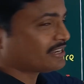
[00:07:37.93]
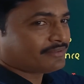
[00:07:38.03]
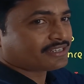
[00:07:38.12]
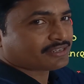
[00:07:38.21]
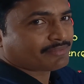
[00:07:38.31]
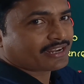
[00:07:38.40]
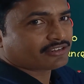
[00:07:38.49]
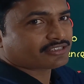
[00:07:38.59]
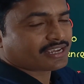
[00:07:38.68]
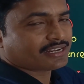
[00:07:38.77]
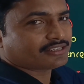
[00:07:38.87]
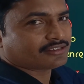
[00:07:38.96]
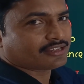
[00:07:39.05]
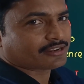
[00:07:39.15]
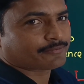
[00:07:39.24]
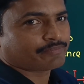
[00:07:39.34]
means a minus sign is
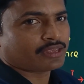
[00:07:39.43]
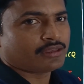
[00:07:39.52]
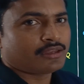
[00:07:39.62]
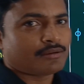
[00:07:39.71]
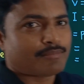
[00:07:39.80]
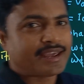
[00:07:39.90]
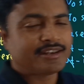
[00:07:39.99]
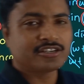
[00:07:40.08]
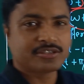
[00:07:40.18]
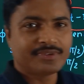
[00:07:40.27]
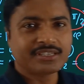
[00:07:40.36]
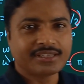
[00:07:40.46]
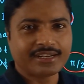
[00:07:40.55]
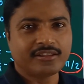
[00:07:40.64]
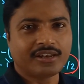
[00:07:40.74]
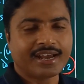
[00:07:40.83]
there. Minus means
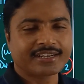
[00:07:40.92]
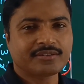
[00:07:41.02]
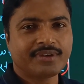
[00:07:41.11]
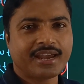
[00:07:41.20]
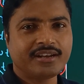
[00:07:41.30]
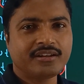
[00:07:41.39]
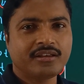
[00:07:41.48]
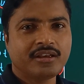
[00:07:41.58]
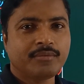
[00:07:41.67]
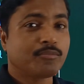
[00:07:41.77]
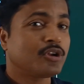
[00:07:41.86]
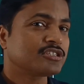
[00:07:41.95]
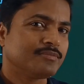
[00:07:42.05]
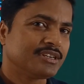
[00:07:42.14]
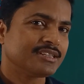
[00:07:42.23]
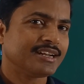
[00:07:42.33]
that is the lags behind, plus
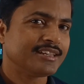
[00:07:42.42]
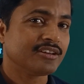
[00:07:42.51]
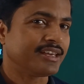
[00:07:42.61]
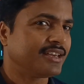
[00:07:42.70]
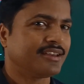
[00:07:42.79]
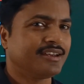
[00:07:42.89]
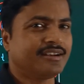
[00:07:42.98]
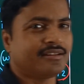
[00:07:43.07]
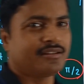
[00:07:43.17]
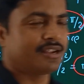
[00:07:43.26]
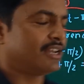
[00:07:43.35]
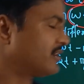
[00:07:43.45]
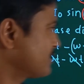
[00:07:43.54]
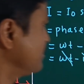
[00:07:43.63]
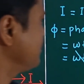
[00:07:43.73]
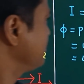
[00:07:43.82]
means that is the ahead.
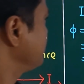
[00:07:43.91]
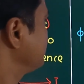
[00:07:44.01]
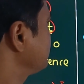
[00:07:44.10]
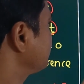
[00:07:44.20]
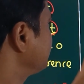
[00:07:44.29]
Clear? So